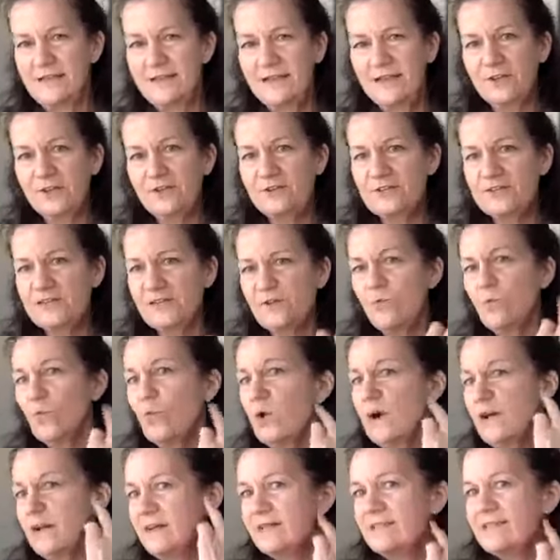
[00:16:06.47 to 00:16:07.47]
It goes in
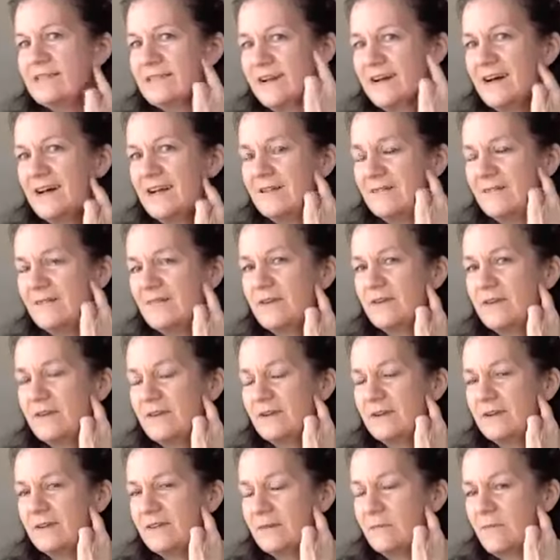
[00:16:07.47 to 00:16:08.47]
one side of
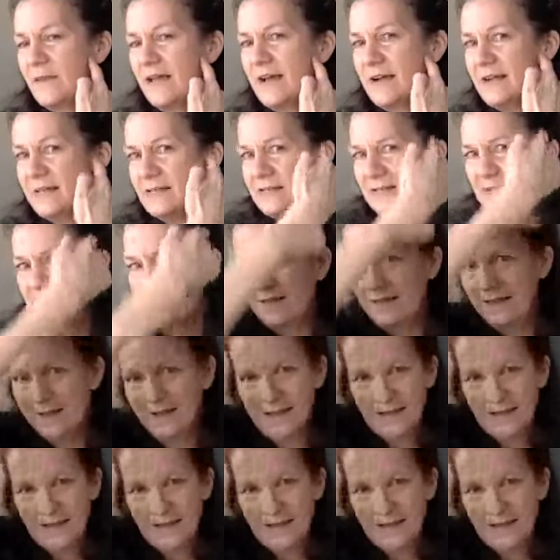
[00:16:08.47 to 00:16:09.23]
the mask,